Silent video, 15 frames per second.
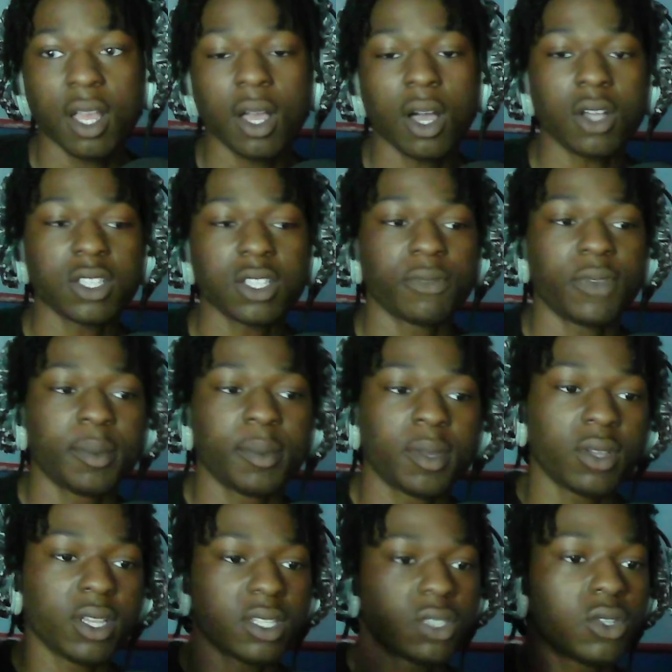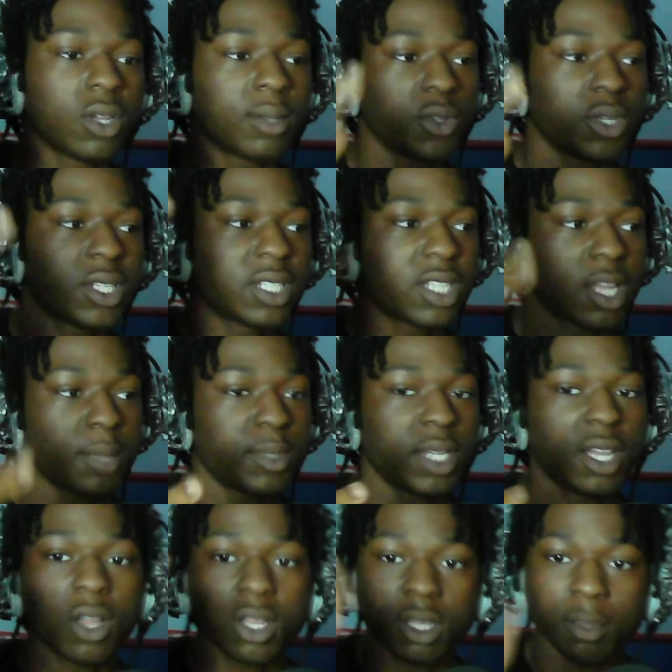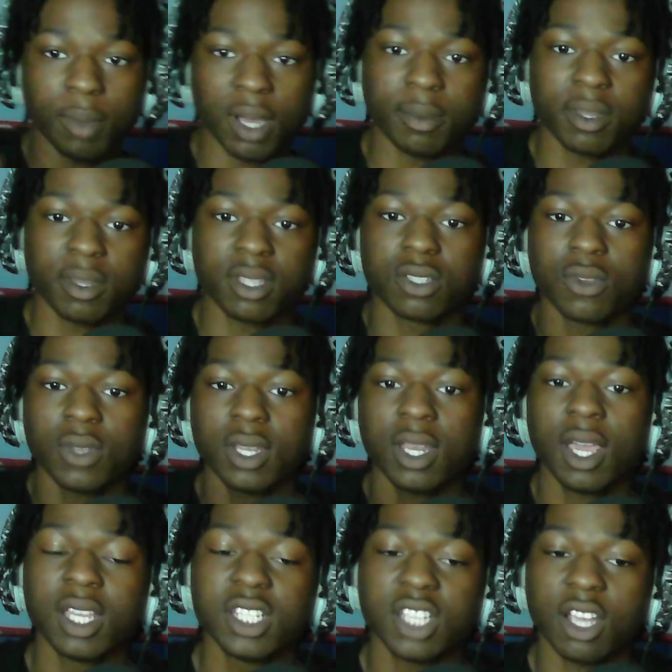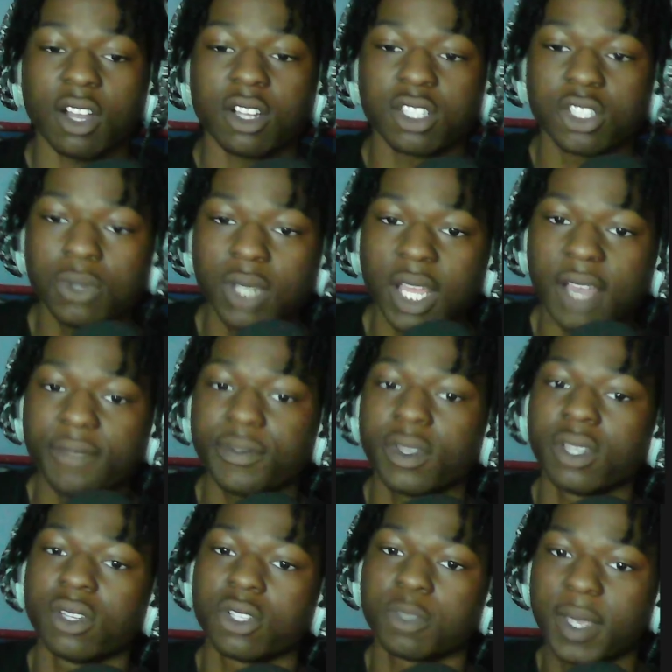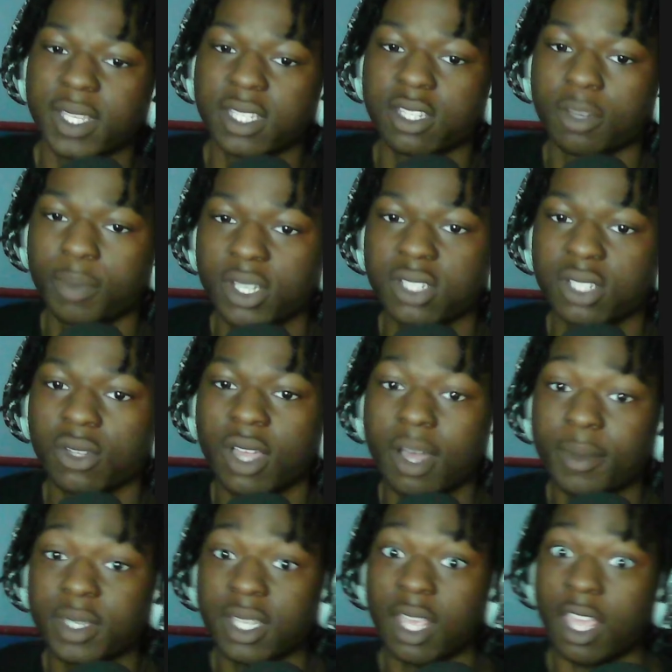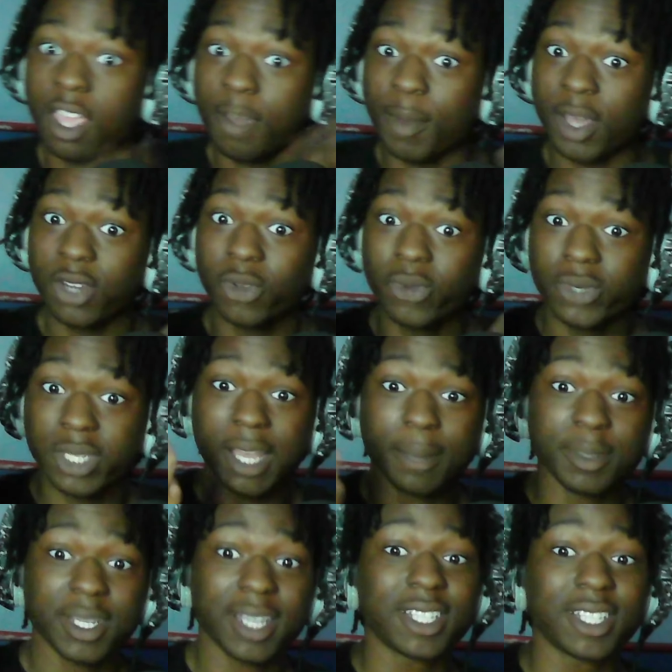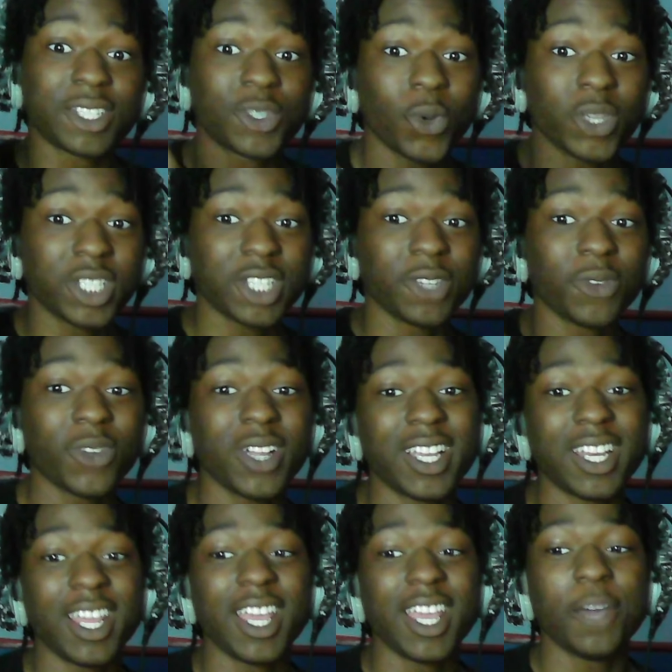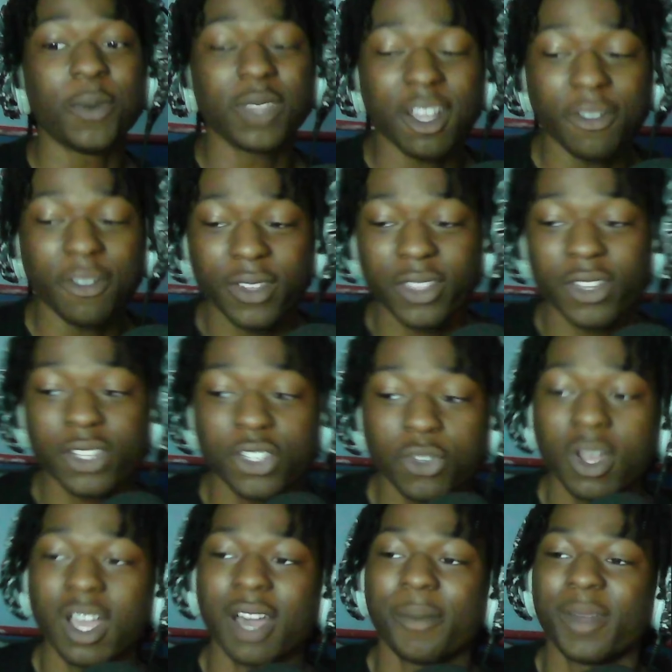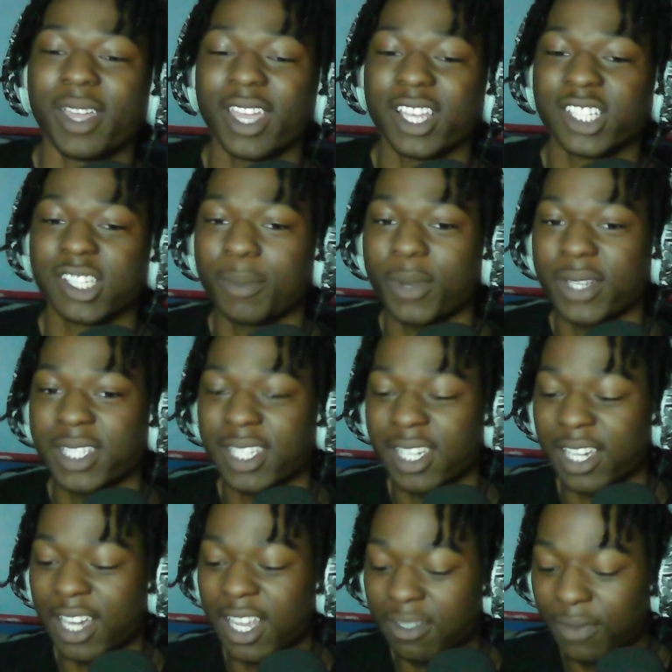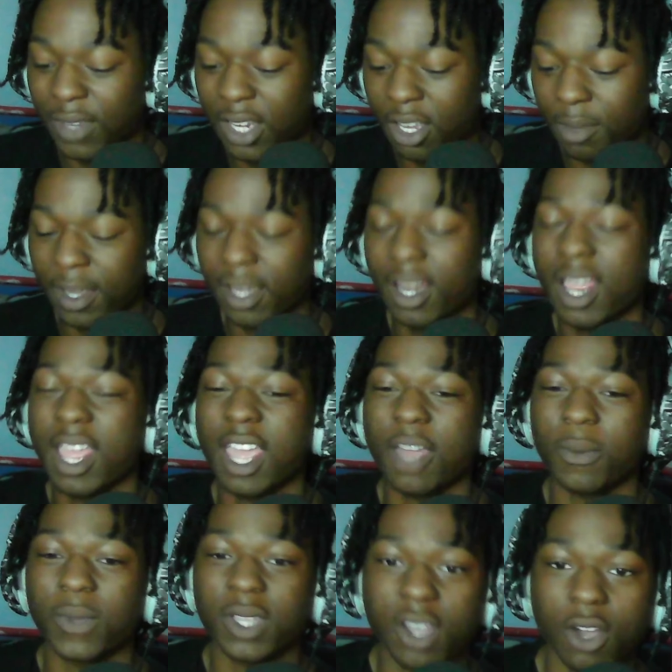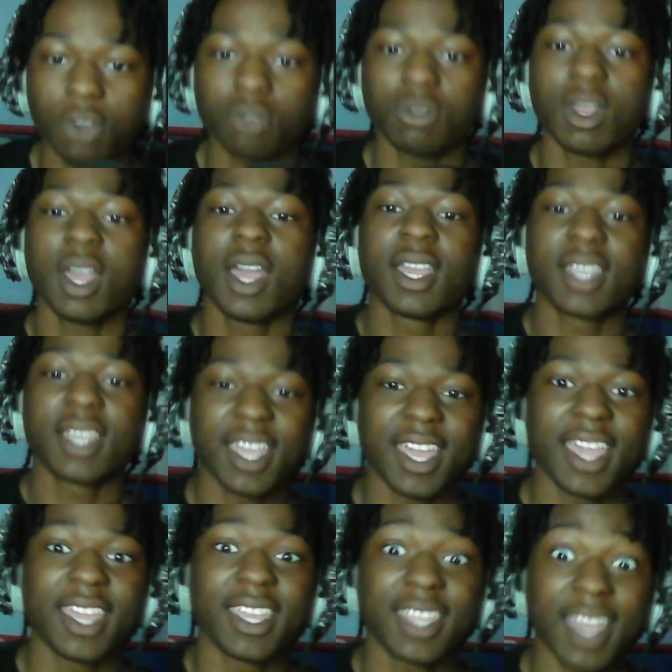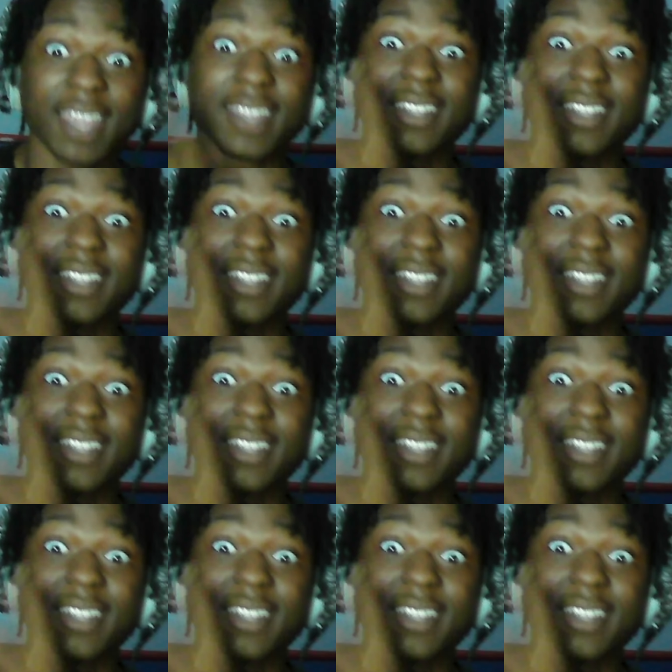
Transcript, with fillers: Also, follow me on Instagram, Twitter, Snapchat, all at the bottom of the screen. JR2Live, no spaces, no peers, no comments. And my new Snapchat is Scorching Rain. And without further ado, I'm going to catch y'all boys in the next video, man. And we gone. Gang, gang, gang.